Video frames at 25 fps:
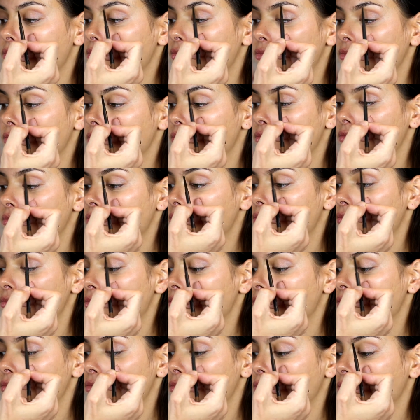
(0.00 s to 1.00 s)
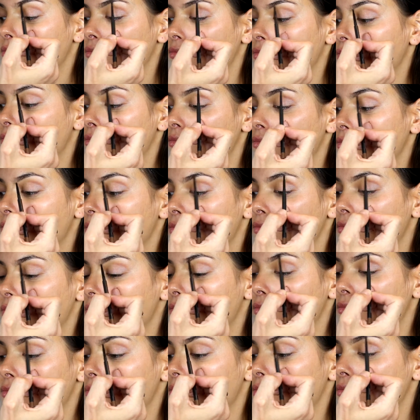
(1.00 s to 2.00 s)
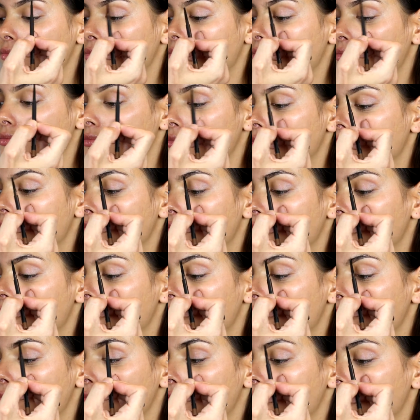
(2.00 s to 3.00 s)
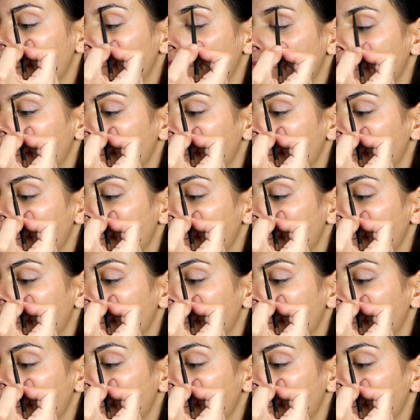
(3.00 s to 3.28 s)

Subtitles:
pencils or powders or whatever,